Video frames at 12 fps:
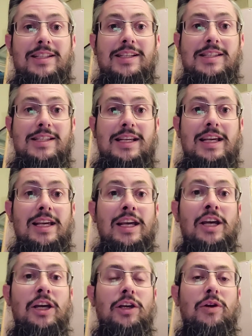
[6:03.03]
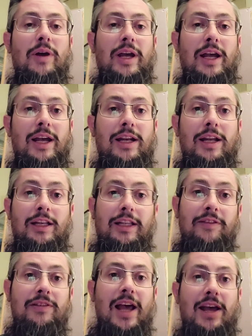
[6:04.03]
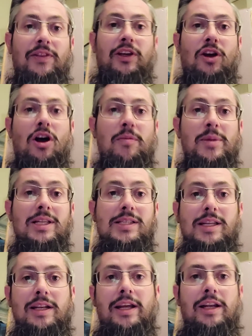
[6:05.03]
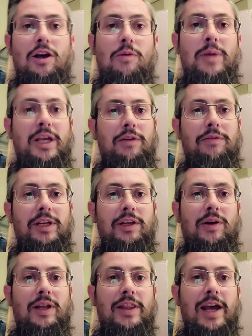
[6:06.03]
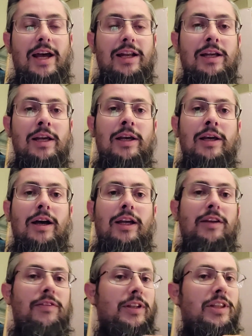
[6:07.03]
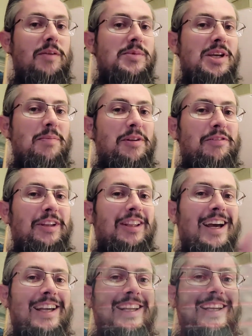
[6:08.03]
to see, go ahead and leave that in the comments and, and I'll make a video on that. Uh, give it a thumbs up if you like